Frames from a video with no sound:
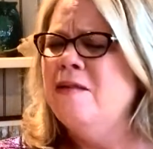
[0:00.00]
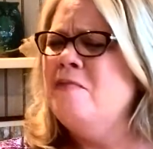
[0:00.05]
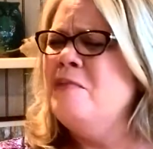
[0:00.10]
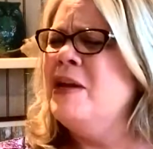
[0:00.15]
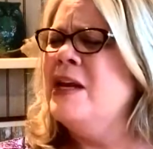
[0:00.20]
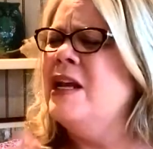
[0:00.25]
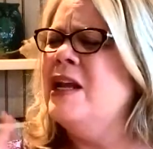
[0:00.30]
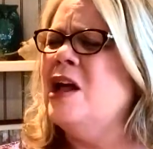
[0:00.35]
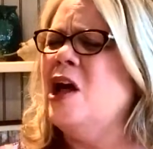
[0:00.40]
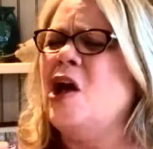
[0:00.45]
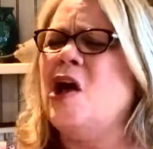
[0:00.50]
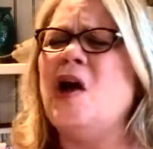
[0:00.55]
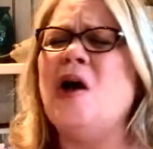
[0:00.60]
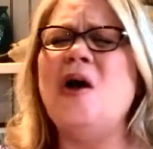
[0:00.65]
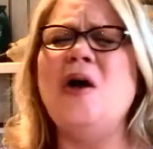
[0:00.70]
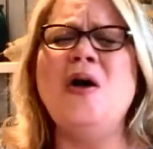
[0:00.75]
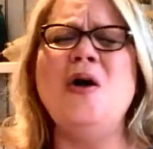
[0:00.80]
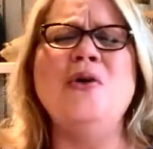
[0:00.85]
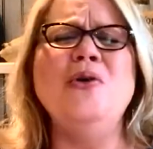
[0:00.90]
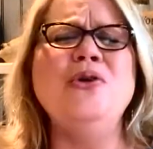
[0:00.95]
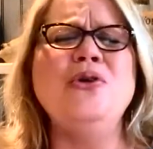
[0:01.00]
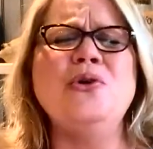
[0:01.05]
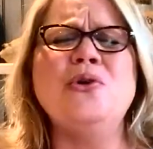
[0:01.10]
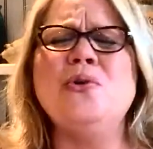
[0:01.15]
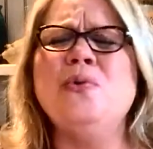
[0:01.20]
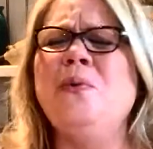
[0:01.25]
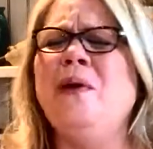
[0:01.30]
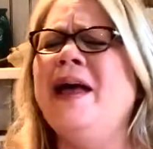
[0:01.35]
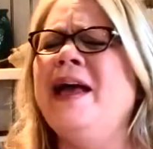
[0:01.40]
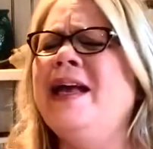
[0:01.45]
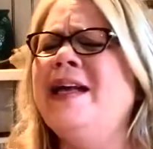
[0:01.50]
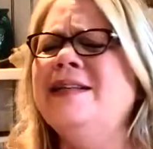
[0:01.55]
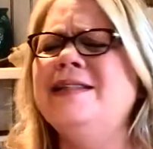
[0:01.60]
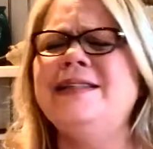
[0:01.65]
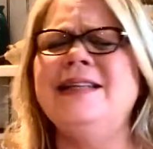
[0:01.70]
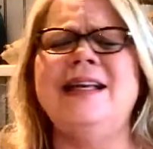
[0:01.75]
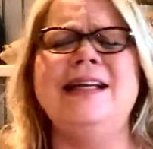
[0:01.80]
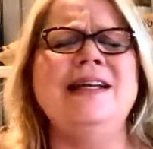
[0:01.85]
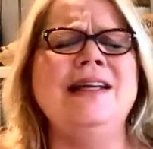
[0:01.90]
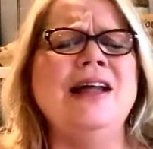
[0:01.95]
but in all your
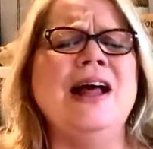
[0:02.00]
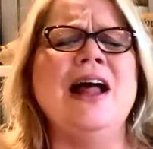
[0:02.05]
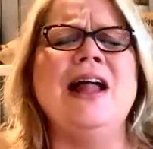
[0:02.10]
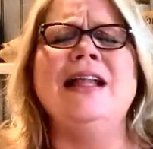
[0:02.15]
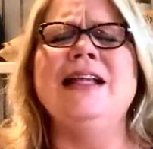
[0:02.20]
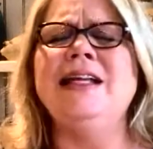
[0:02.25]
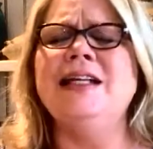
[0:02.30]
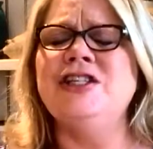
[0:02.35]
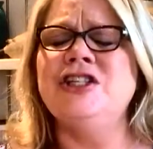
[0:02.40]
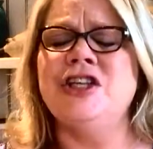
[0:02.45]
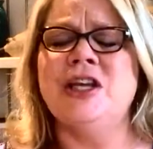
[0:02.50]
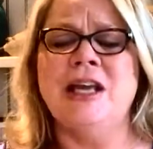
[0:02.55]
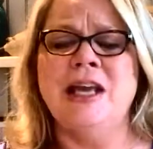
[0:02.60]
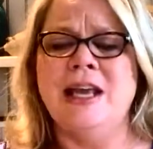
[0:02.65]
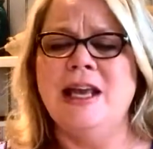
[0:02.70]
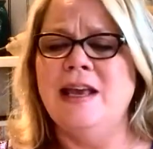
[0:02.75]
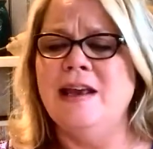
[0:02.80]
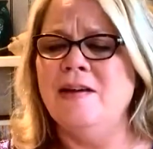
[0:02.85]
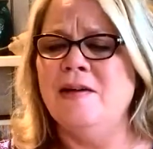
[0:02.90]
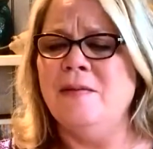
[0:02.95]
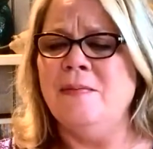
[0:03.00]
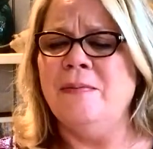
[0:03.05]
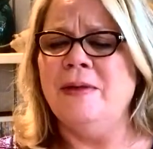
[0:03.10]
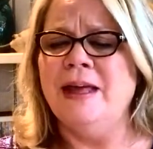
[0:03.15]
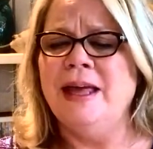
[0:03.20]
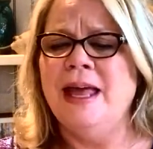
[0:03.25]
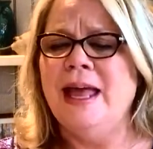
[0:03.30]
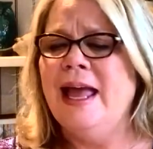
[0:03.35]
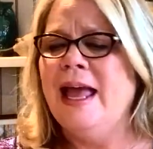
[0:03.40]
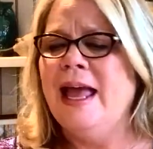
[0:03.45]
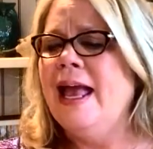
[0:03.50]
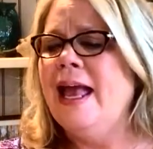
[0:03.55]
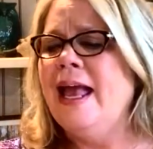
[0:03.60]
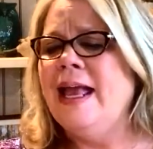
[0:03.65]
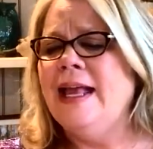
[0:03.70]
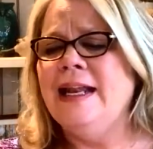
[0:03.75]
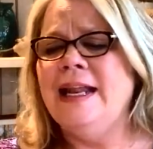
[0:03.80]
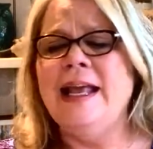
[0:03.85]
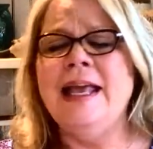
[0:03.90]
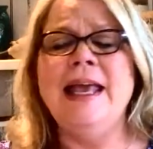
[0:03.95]
ways acknowledge him
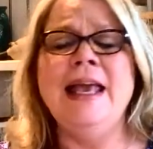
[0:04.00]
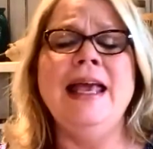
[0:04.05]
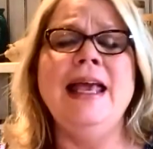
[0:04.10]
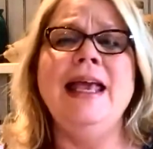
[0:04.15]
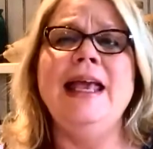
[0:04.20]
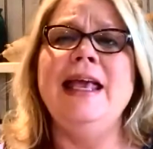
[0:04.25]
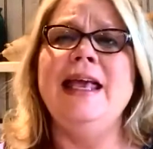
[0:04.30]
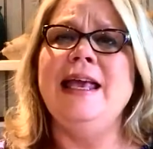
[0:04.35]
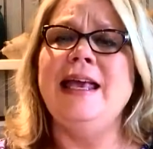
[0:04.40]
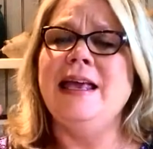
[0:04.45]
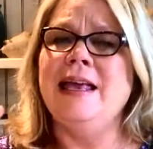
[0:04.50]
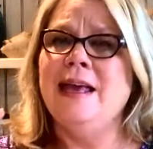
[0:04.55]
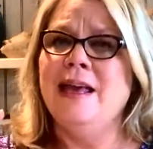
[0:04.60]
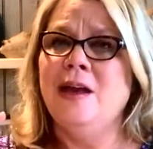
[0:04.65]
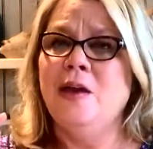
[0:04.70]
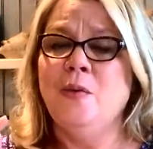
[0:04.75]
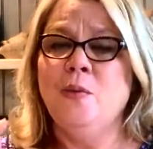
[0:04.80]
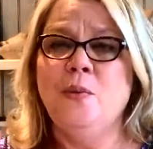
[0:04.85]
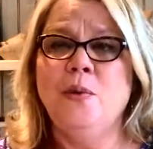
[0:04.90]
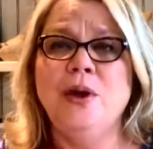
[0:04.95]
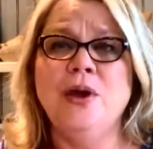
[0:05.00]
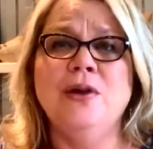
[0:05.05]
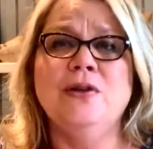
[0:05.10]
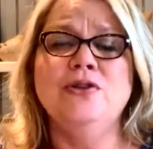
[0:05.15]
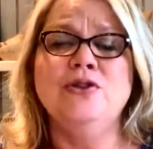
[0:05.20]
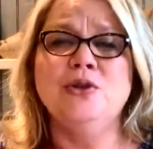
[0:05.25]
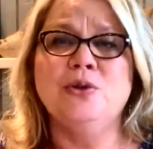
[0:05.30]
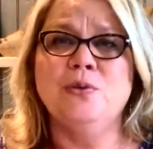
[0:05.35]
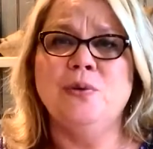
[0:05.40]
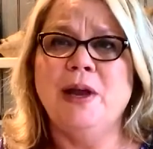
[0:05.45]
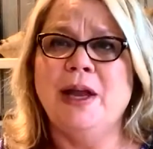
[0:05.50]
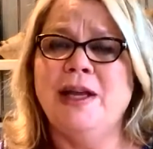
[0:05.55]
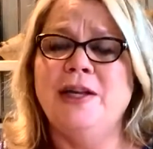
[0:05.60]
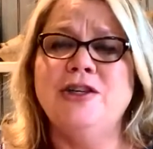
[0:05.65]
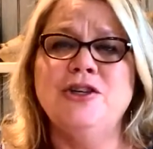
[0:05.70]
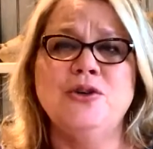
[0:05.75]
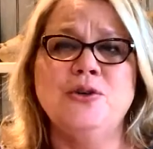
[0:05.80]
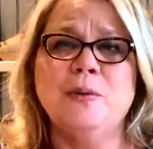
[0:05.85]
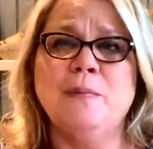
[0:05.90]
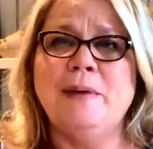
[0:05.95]
and he will
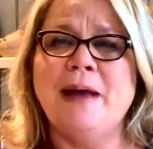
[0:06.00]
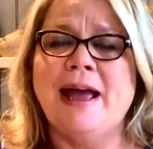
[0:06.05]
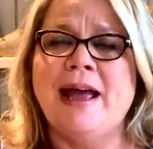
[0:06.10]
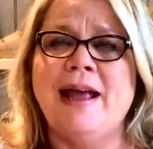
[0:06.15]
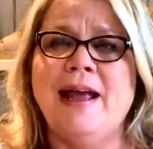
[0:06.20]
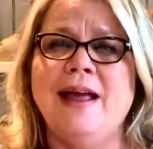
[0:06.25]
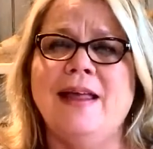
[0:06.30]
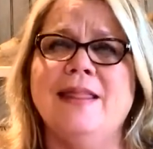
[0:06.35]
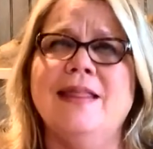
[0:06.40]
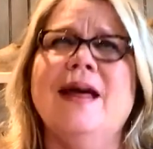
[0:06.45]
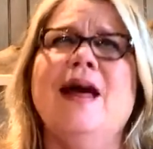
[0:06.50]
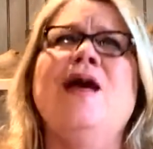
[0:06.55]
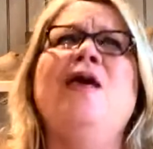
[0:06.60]
direct your path.